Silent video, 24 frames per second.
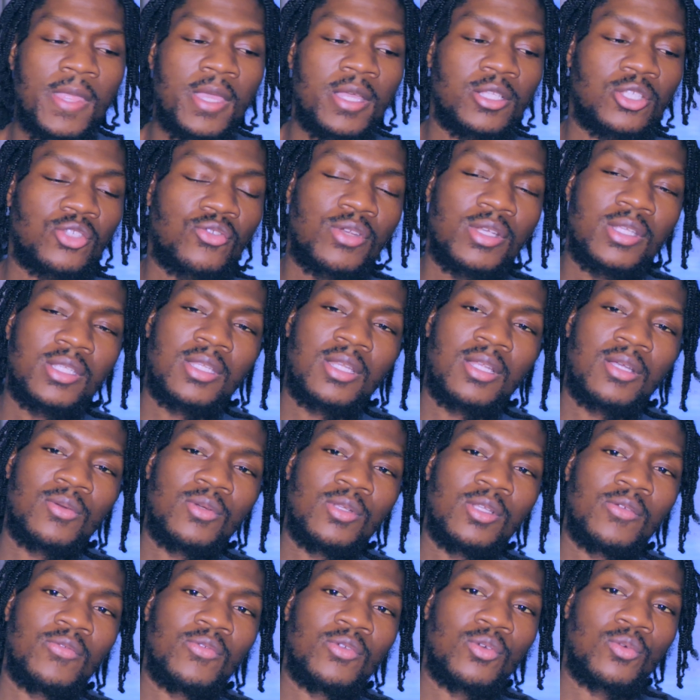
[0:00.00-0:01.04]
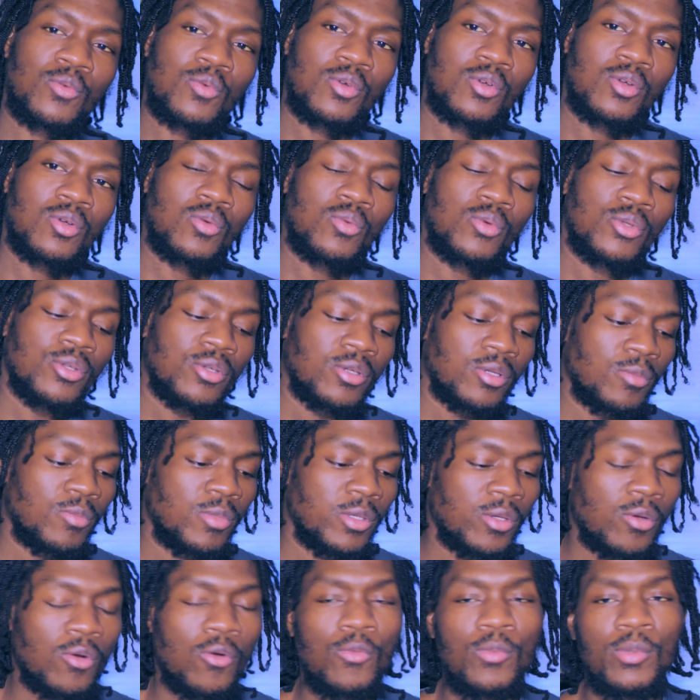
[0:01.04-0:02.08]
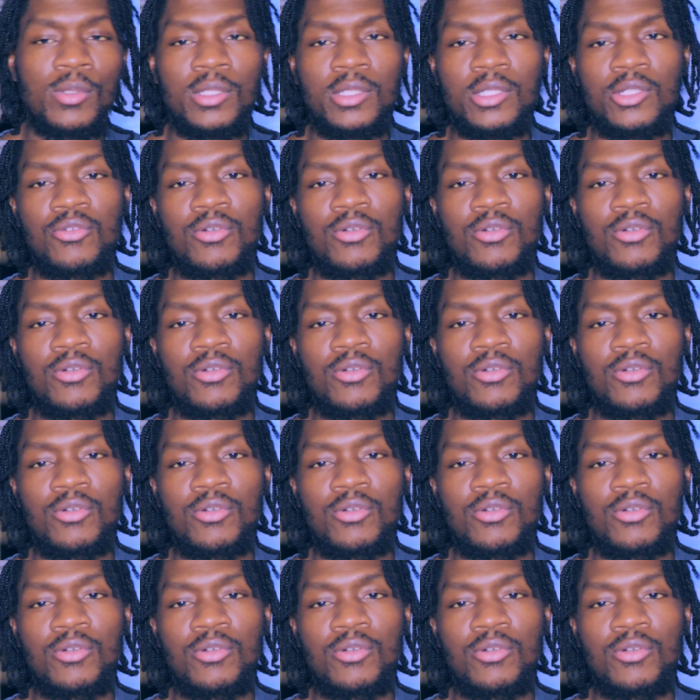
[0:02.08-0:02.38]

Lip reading: It's crazy that we live in a world where you could be openly